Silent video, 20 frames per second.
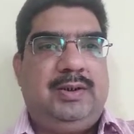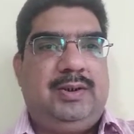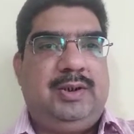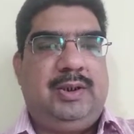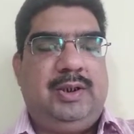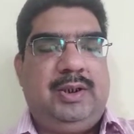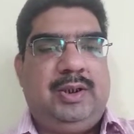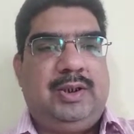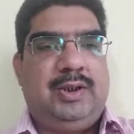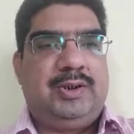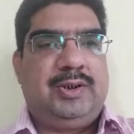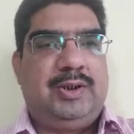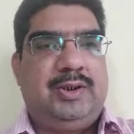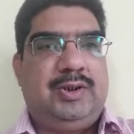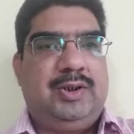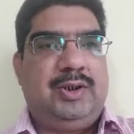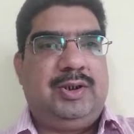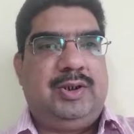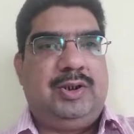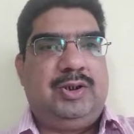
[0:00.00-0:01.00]
Senior
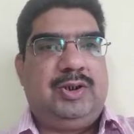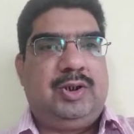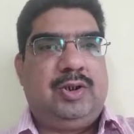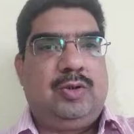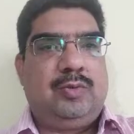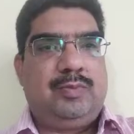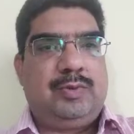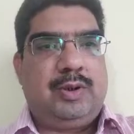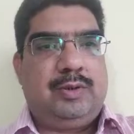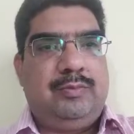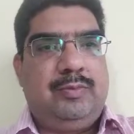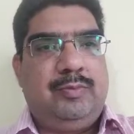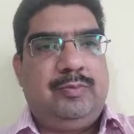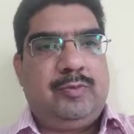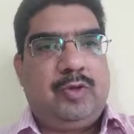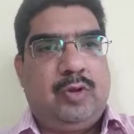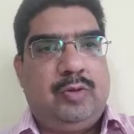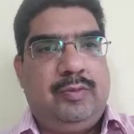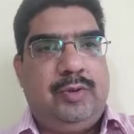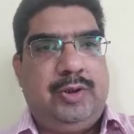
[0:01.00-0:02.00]
SST Teacher of
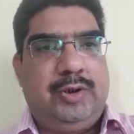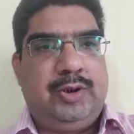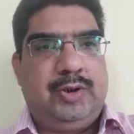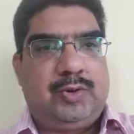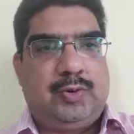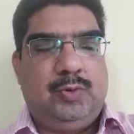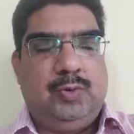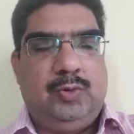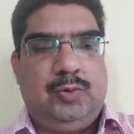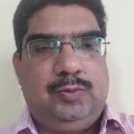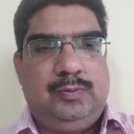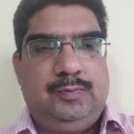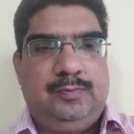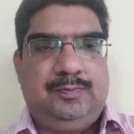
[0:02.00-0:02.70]
Funvin Convent School.